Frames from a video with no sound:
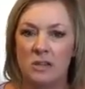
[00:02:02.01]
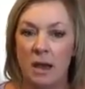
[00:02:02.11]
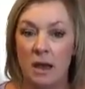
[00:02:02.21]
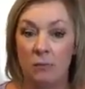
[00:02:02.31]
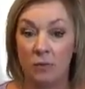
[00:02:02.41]

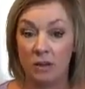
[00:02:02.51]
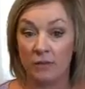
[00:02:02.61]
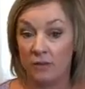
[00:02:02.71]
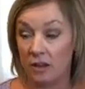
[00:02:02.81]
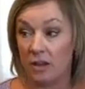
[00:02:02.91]
I really
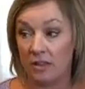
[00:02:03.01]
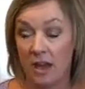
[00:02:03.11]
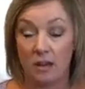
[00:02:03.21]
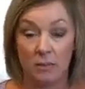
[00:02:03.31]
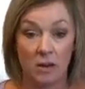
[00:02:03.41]
like
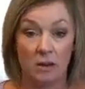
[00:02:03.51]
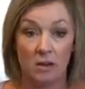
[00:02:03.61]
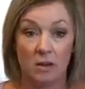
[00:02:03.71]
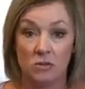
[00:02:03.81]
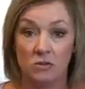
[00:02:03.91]
that could be
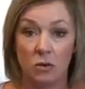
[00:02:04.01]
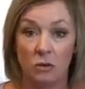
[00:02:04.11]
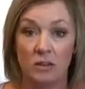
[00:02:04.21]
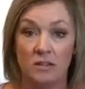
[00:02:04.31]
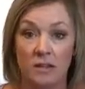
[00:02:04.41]
a
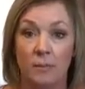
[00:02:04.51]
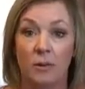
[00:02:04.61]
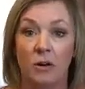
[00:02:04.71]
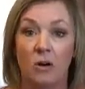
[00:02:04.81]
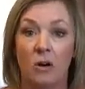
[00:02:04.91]
totally
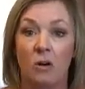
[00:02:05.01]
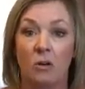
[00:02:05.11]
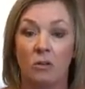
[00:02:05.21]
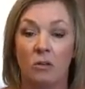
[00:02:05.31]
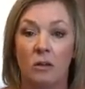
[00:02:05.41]
separate
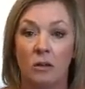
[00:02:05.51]
call,